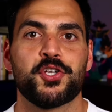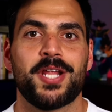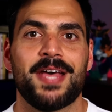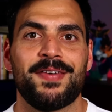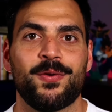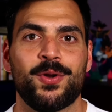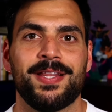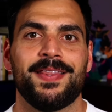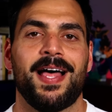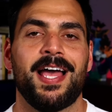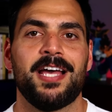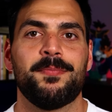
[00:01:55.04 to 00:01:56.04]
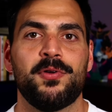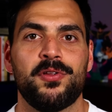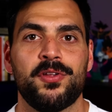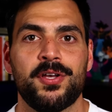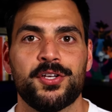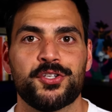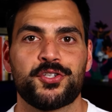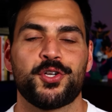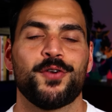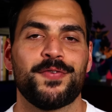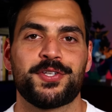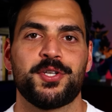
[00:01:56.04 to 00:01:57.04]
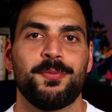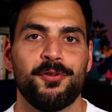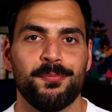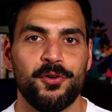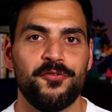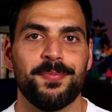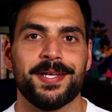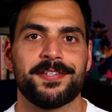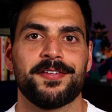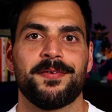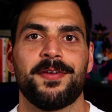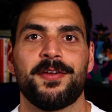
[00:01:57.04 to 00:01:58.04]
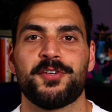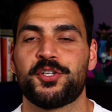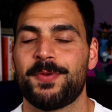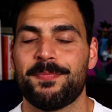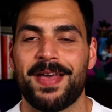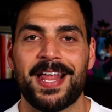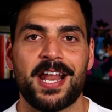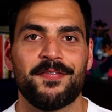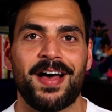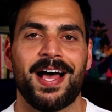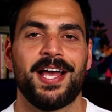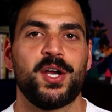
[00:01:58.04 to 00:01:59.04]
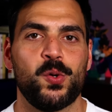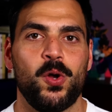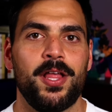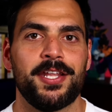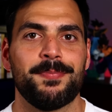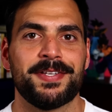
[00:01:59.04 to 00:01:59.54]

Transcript: should have a reliable, serviceable movement. It should be made out of high quality